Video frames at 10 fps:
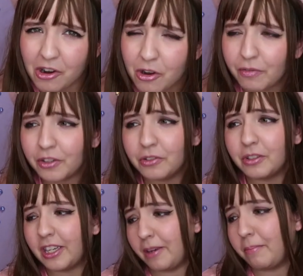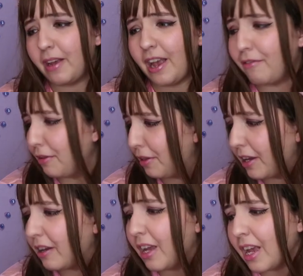I don't know if I should keep
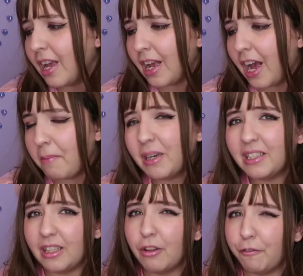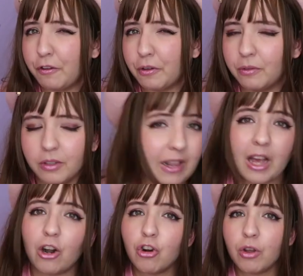everything I myself few, and
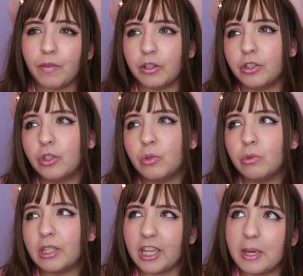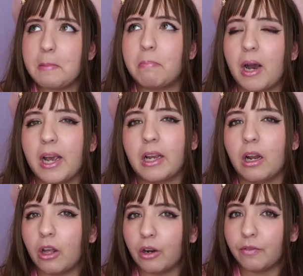I don't know if I should keep buying
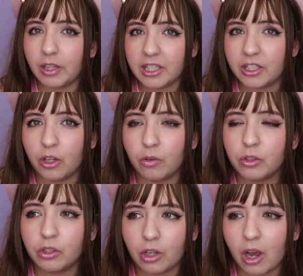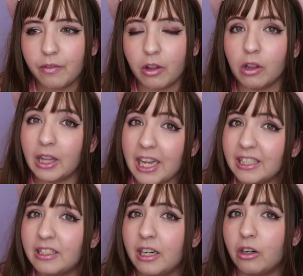a lot of old stuff
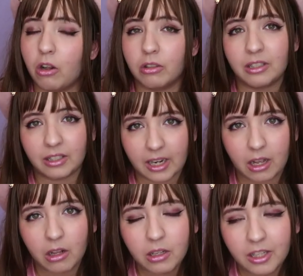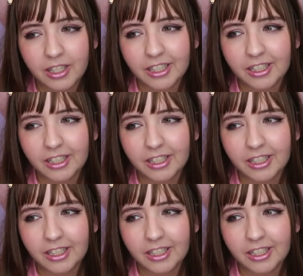unless they're on sale